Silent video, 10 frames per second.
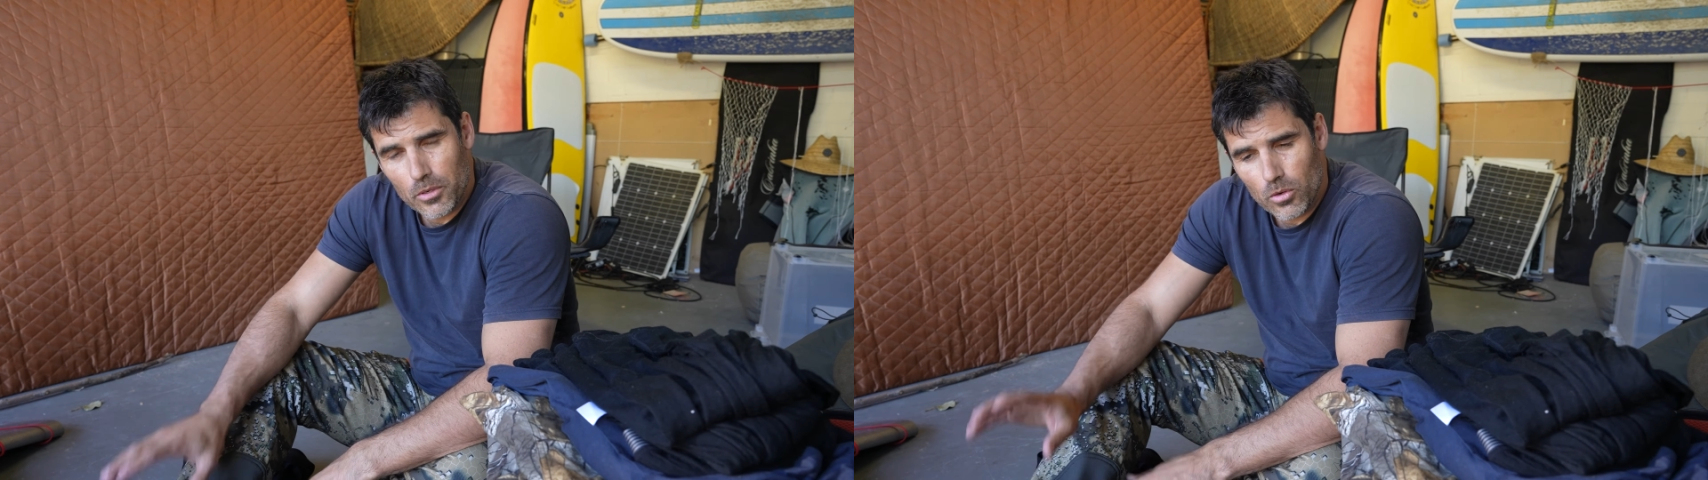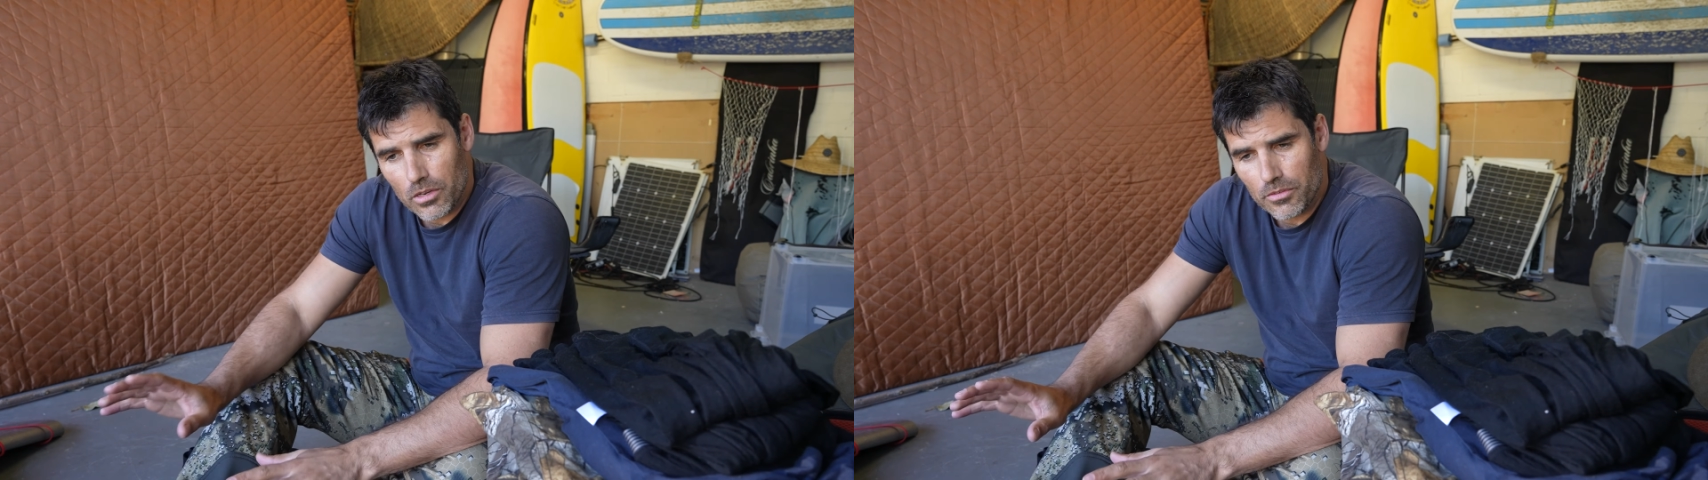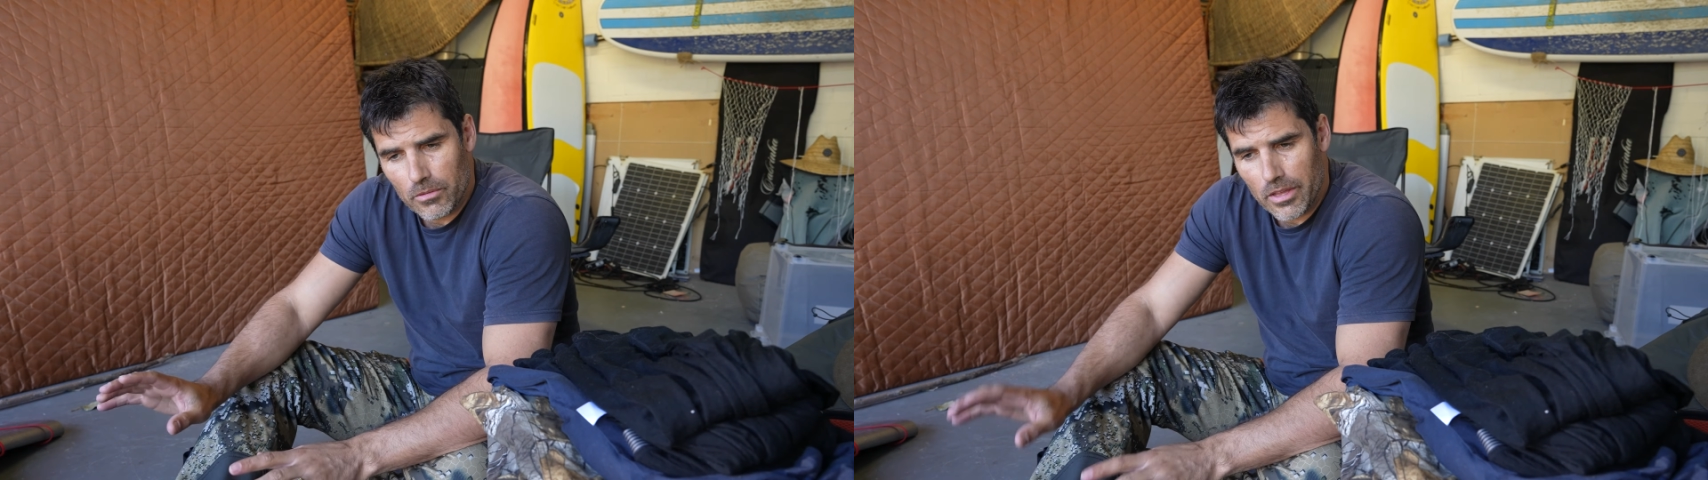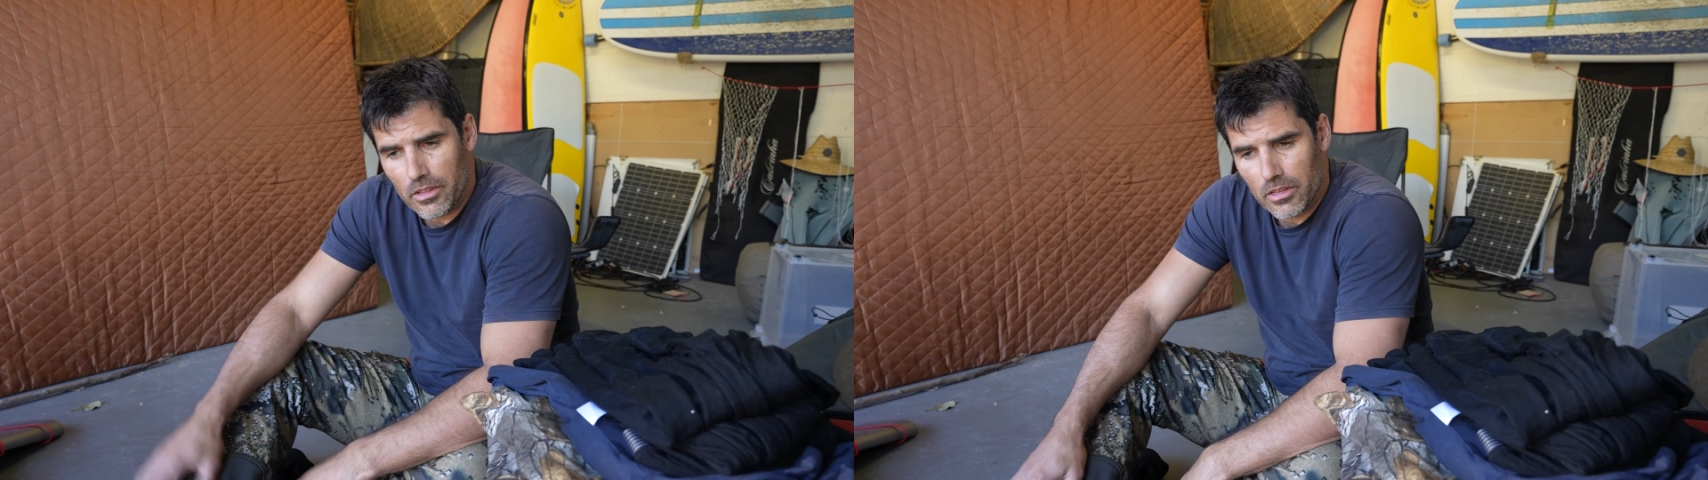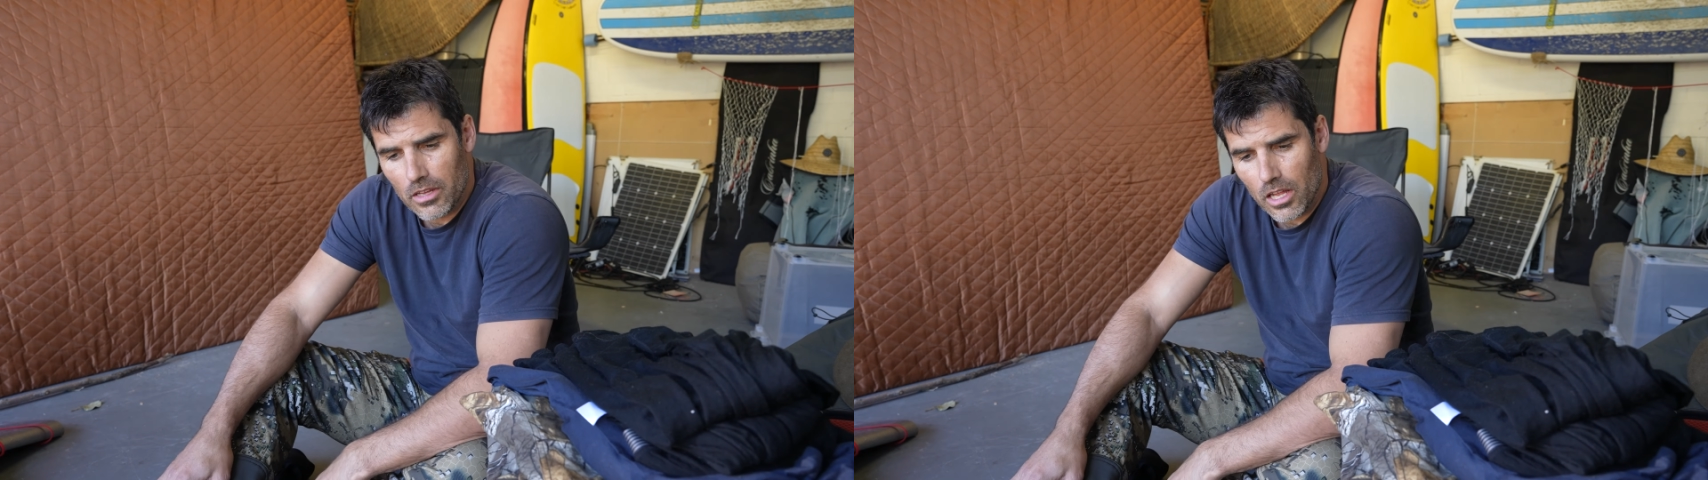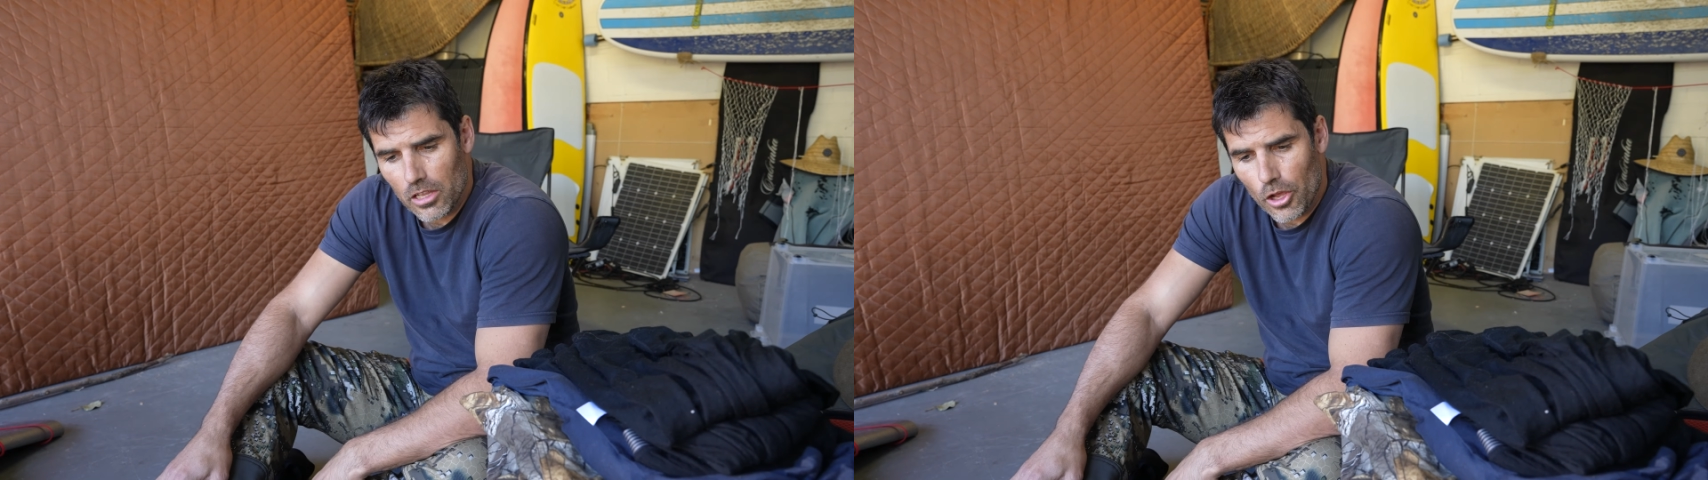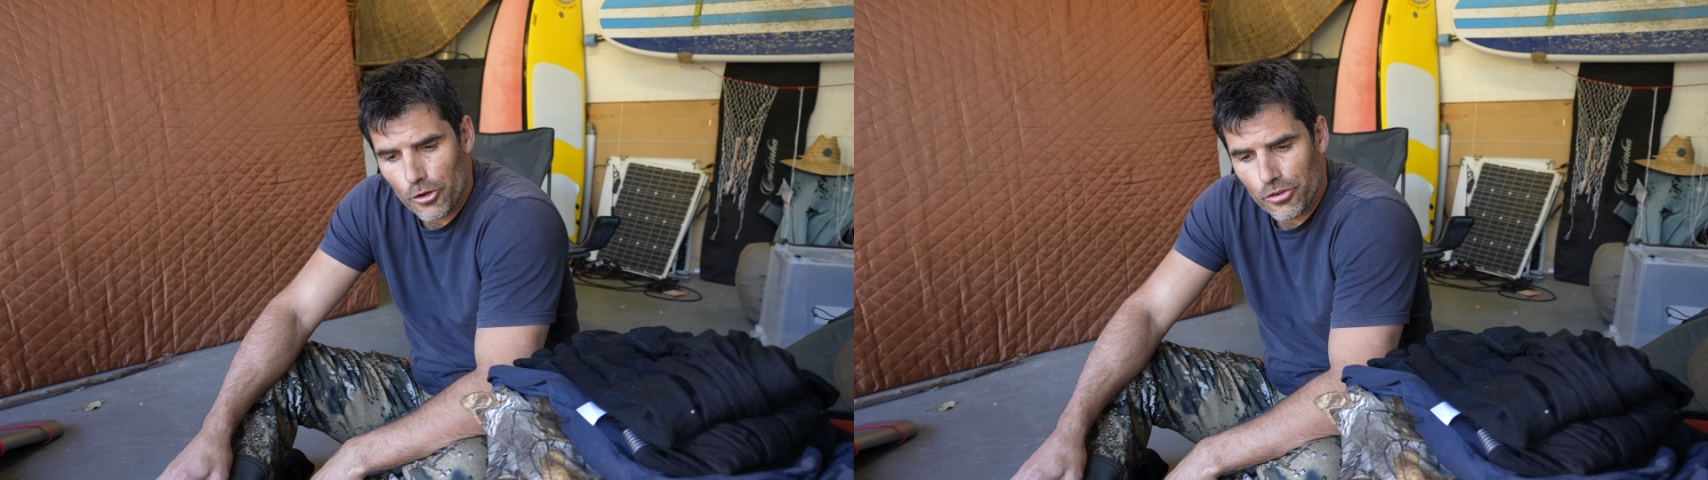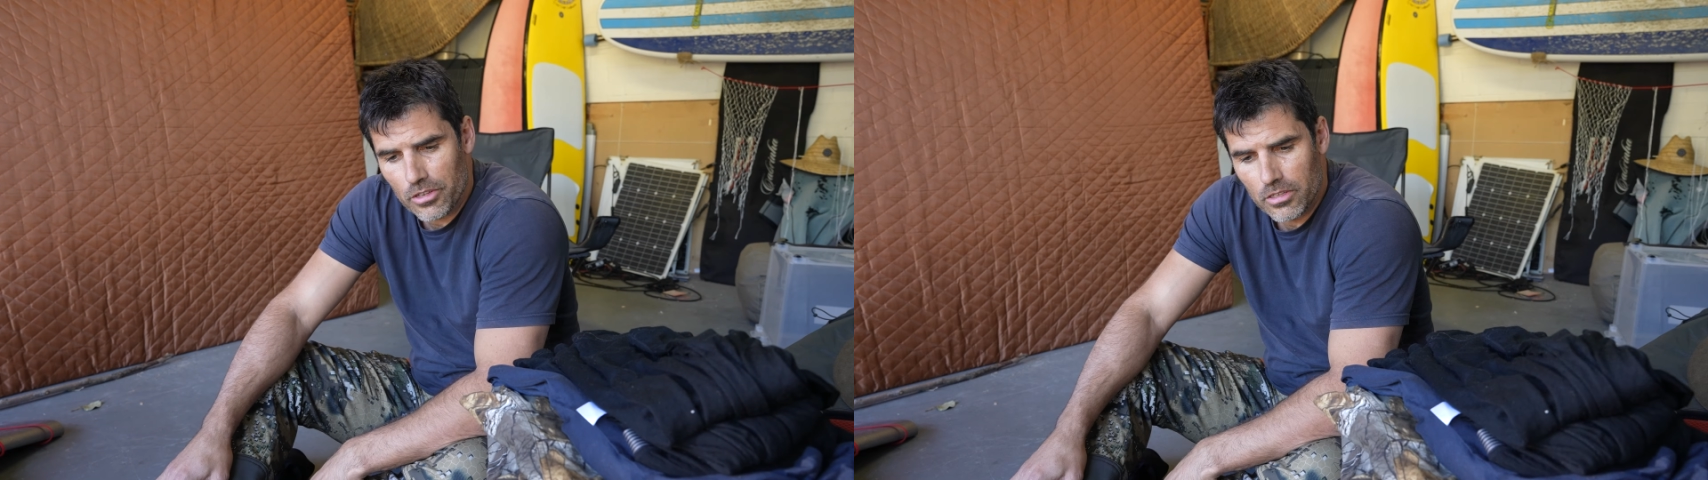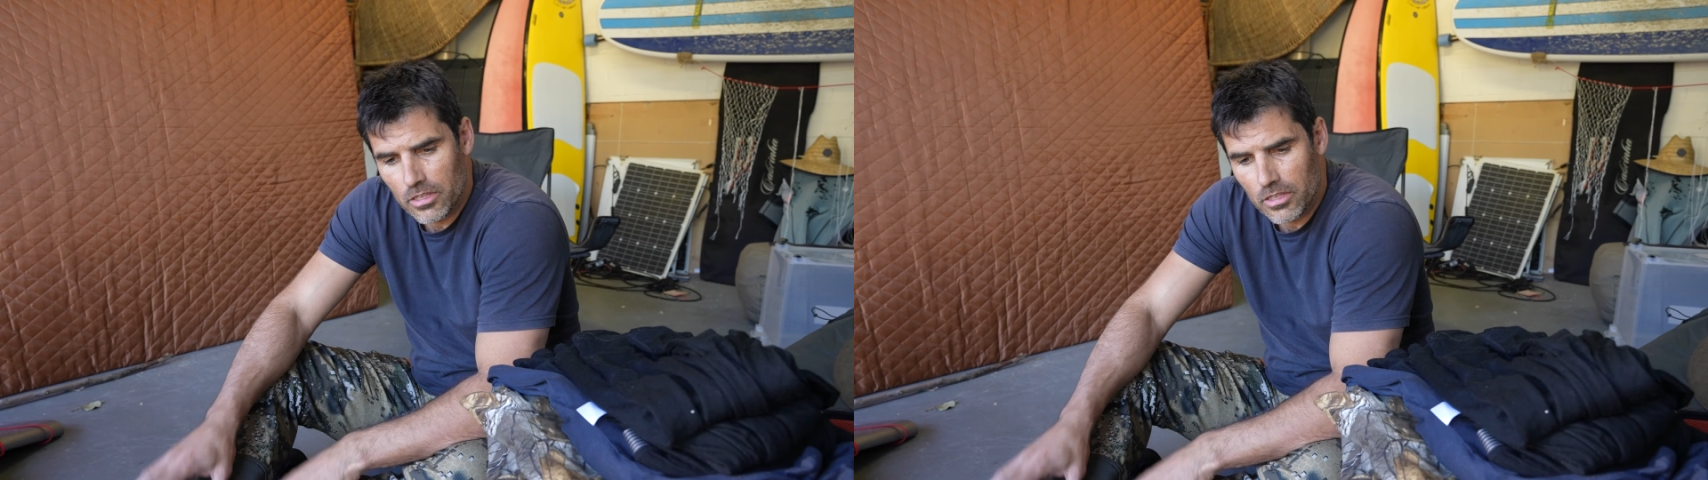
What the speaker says: quite a few other alone